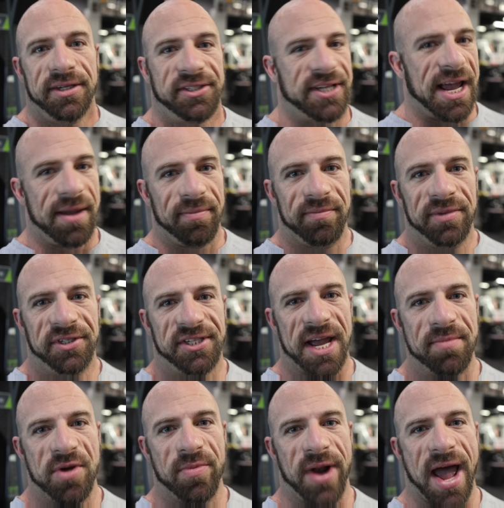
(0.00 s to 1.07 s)
Same,
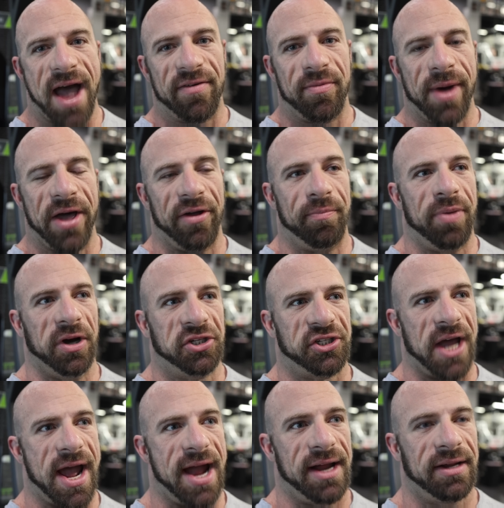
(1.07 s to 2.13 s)
same movement I have on my other push
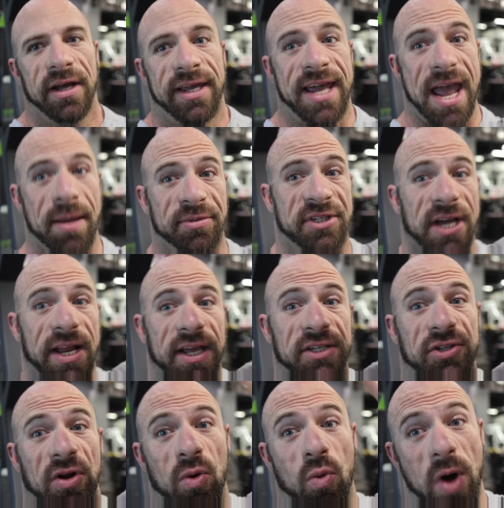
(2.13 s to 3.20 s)
day. Cam setting
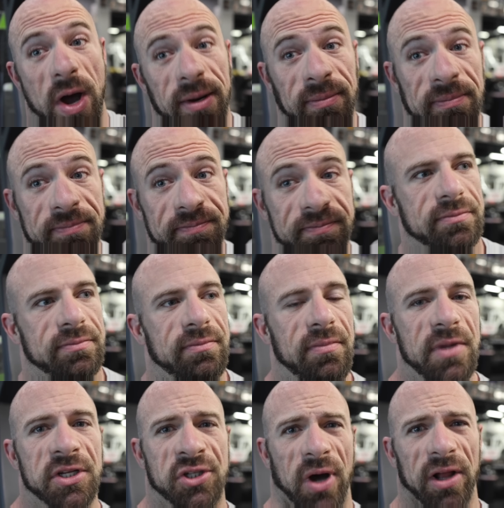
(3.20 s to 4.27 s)
is on a one,
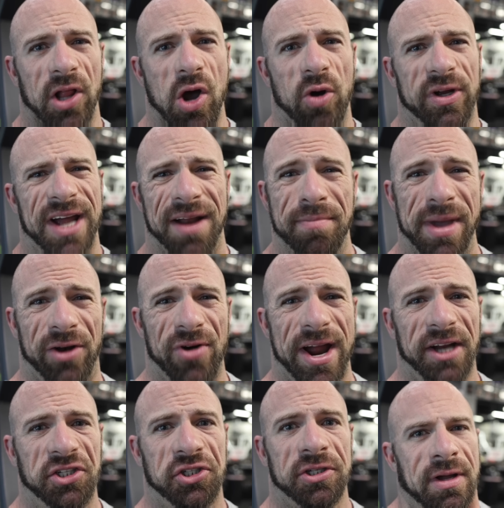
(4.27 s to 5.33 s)
so I load kind of
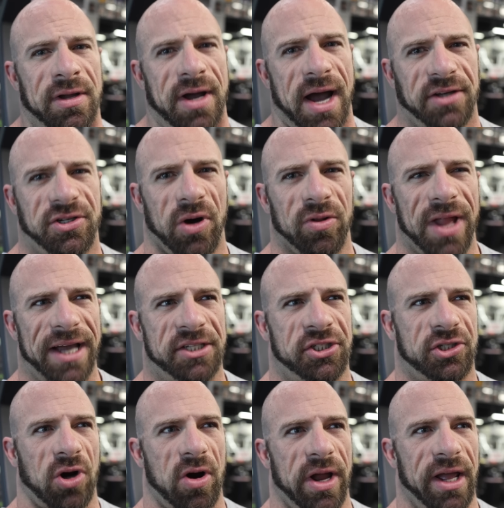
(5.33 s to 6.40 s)
mid-range. I don't like
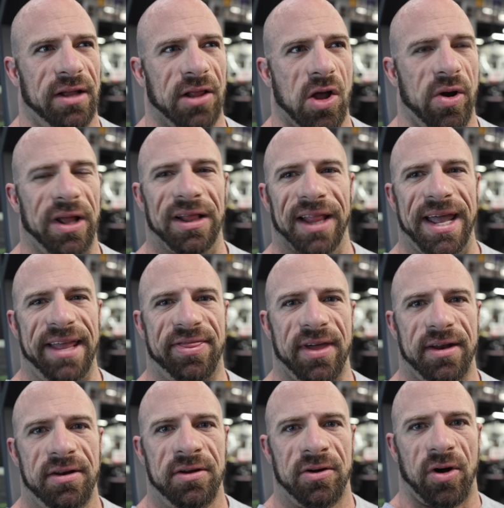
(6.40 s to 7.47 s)
starting loaded
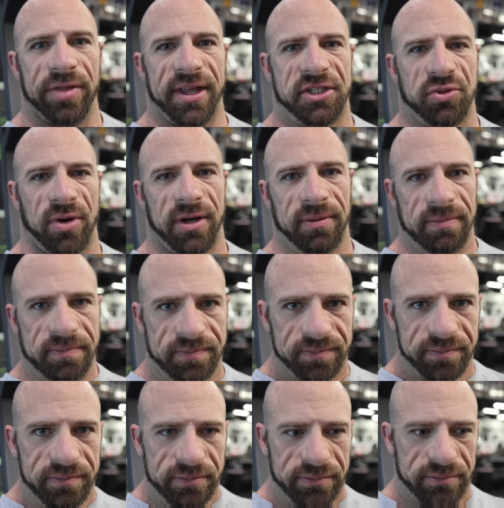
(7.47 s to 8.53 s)
lengthen on this one
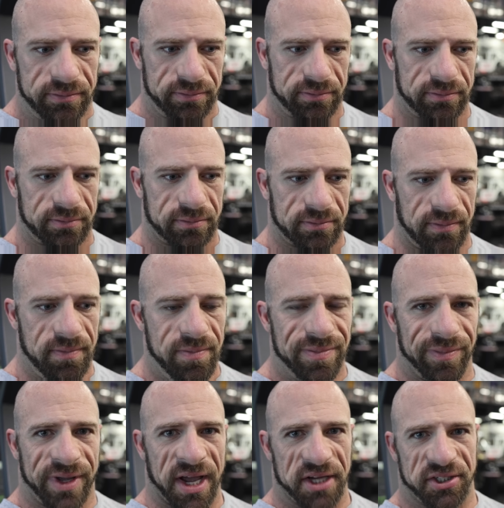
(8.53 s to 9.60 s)

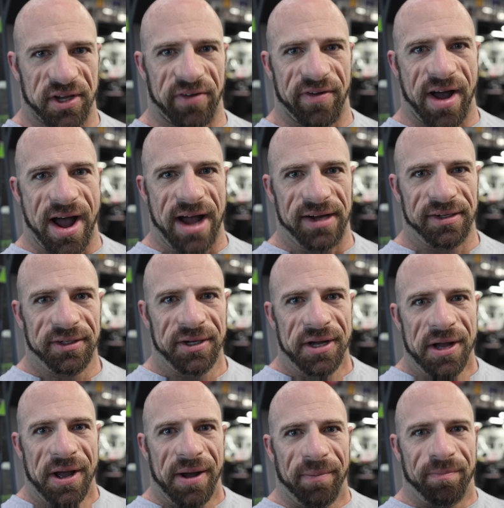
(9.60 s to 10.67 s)
because of
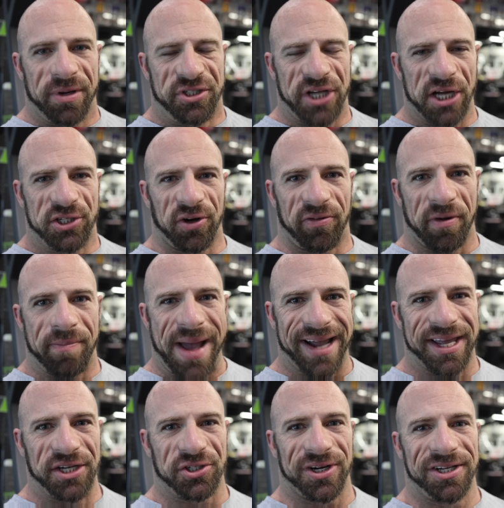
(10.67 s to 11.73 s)
uh, potential for
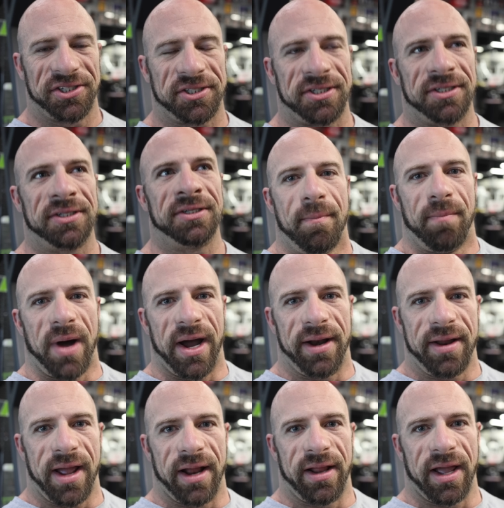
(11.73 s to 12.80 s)
pec injuries but
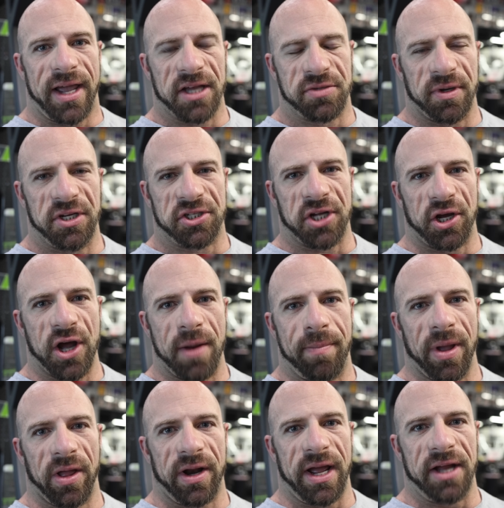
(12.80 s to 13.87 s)
it gives me just a good
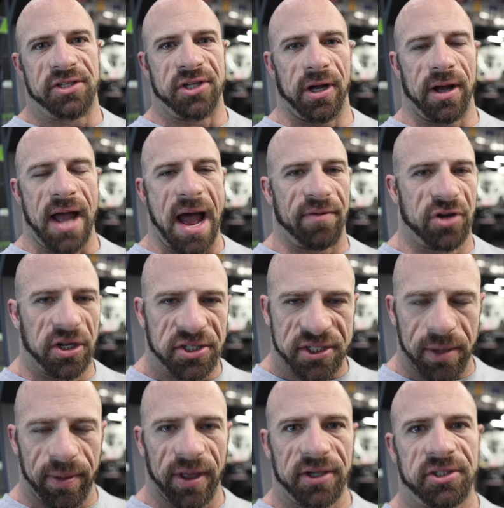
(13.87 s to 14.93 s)
ability to have good
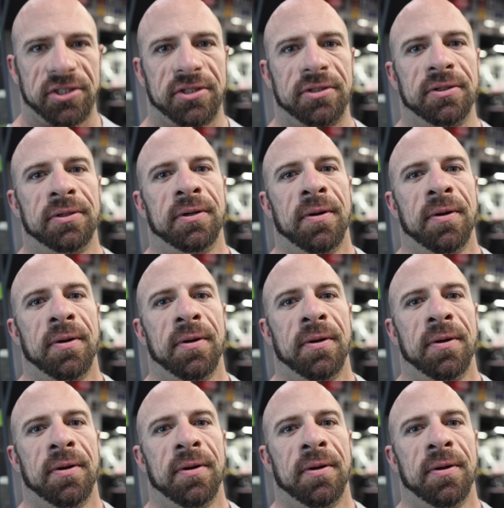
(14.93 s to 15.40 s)
stimulus,